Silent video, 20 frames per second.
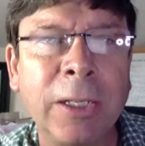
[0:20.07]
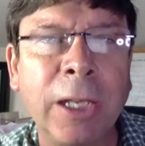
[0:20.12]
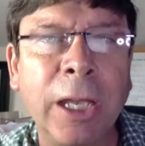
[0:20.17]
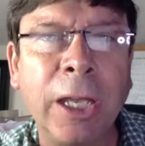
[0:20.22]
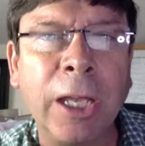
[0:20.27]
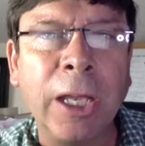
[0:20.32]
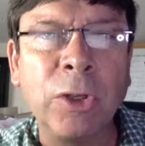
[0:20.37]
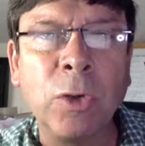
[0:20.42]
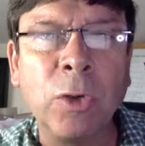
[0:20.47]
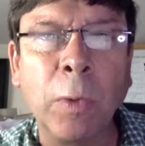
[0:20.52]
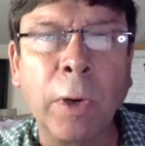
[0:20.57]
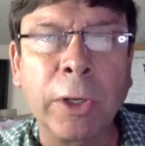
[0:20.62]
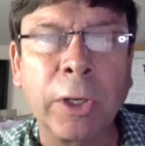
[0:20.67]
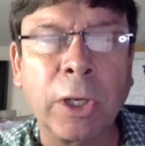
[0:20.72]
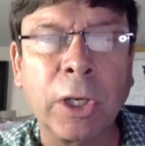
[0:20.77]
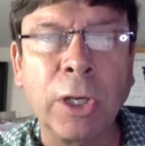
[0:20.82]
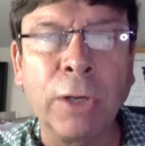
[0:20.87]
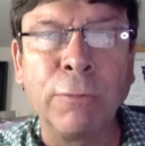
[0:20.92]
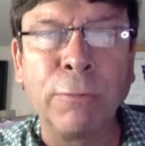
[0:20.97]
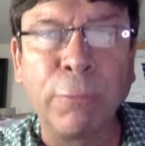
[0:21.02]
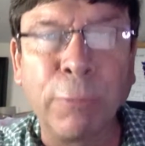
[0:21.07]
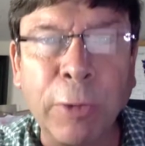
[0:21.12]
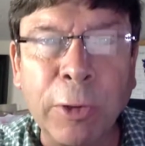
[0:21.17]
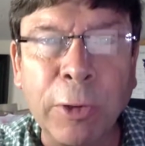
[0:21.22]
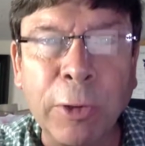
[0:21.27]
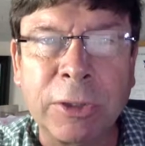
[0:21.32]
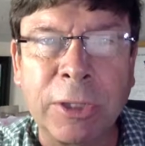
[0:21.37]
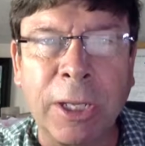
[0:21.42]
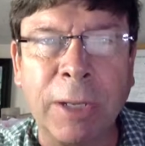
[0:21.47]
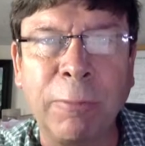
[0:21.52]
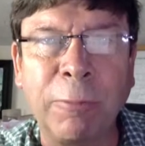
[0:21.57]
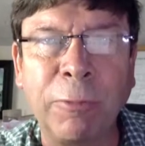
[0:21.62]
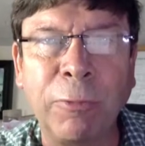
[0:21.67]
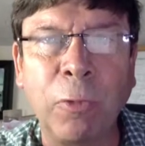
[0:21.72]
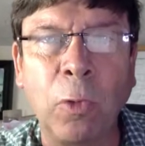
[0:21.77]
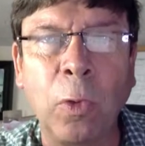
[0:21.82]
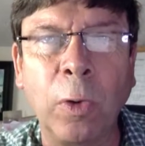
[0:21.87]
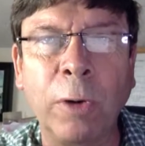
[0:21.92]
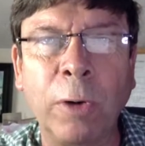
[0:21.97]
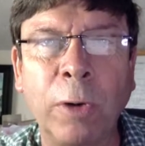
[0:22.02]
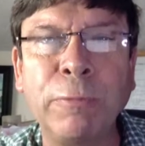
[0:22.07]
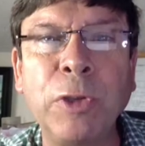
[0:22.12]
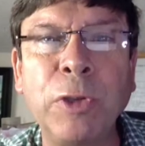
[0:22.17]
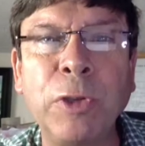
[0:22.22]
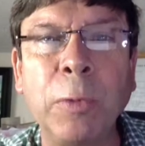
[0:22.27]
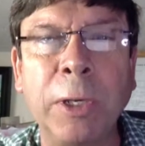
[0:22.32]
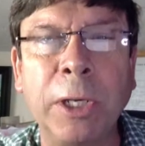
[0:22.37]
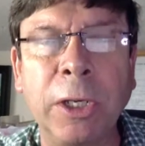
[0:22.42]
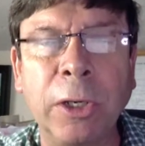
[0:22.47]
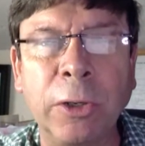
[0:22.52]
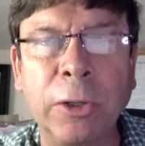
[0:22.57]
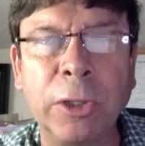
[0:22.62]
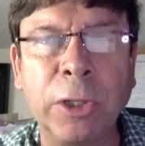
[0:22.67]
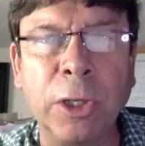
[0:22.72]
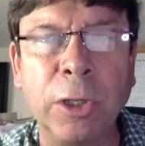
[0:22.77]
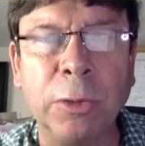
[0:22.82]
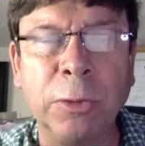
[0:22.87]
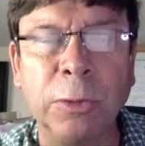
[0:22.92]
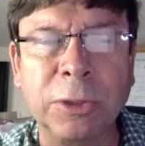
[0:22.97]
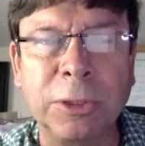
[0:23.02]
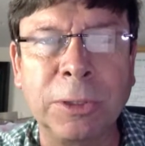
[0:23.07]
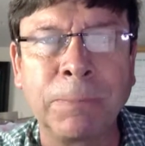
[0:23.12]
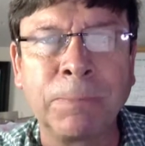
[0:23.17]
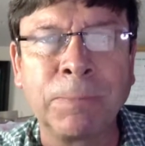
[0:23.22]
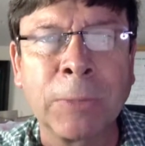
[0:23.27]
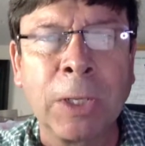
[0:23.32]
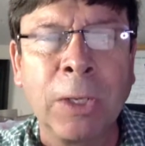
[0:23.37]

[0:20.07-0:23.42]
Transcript: and you want to convert them for viewing or use.